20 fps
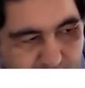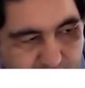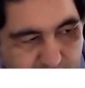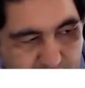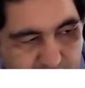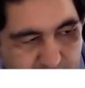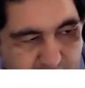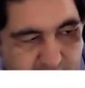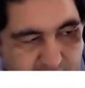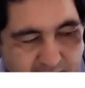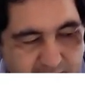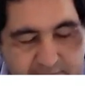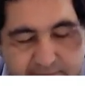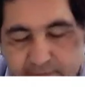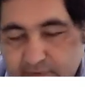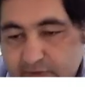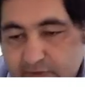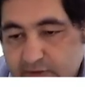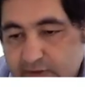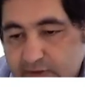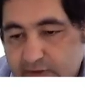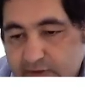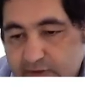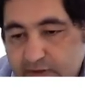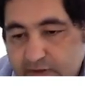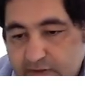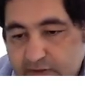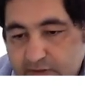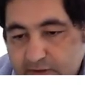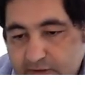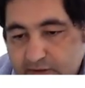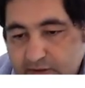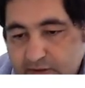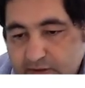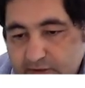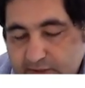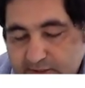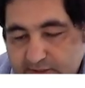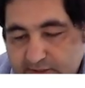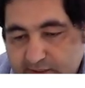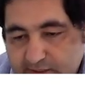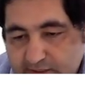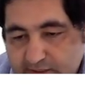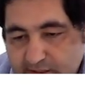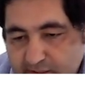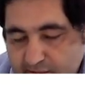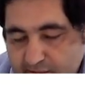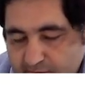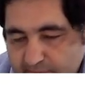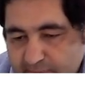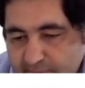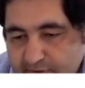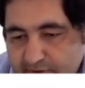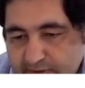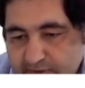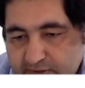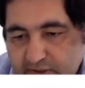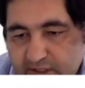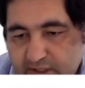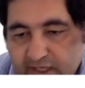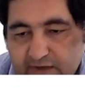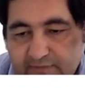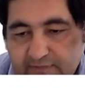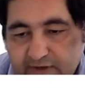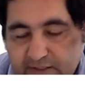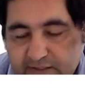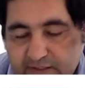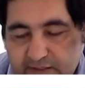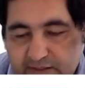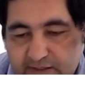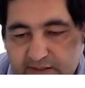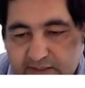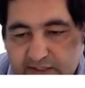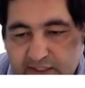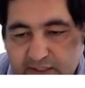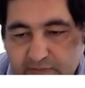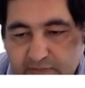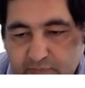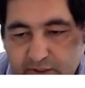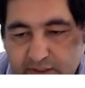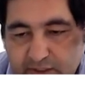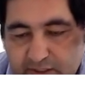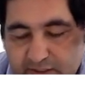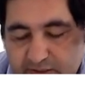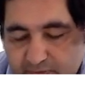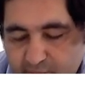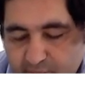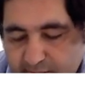Okay, this is the number that I have, and then 10 minus